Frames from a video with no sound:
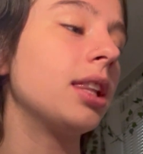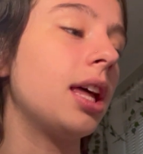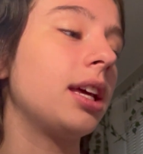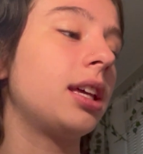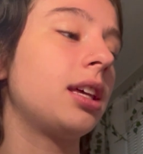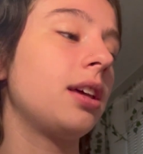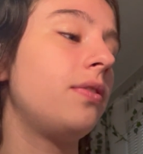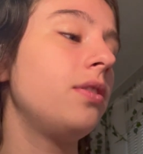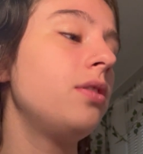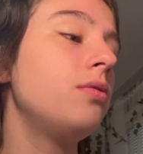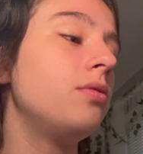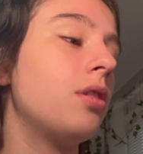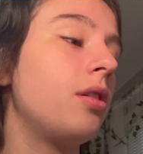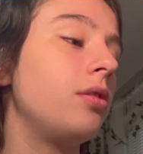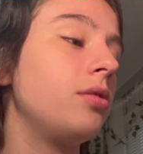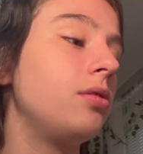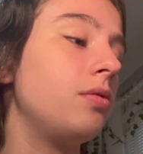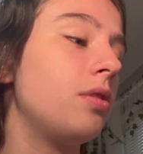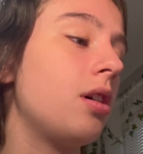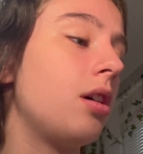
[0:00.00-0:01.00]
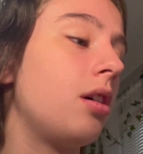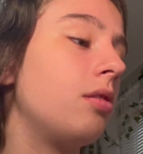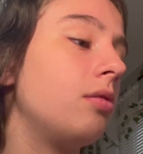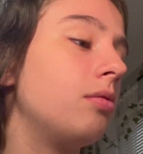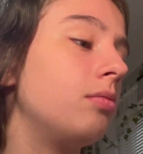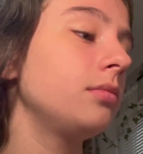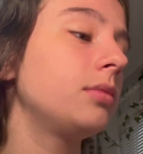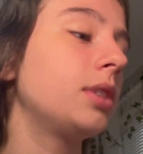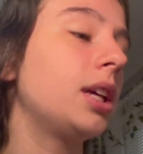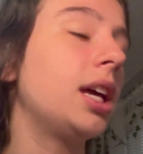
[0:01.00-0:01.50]
Like if you know, you
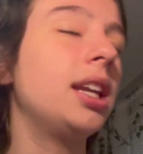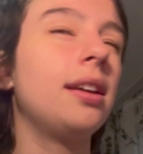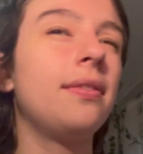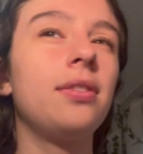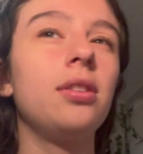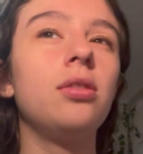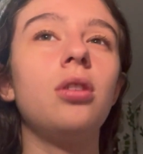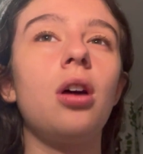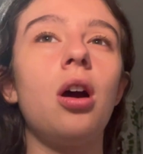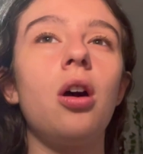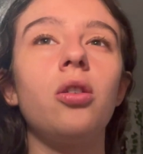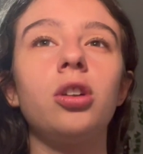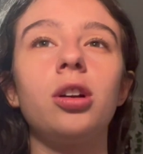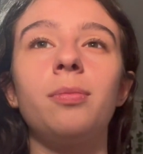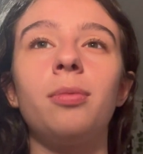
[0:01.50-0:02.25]
know. And if you know, you're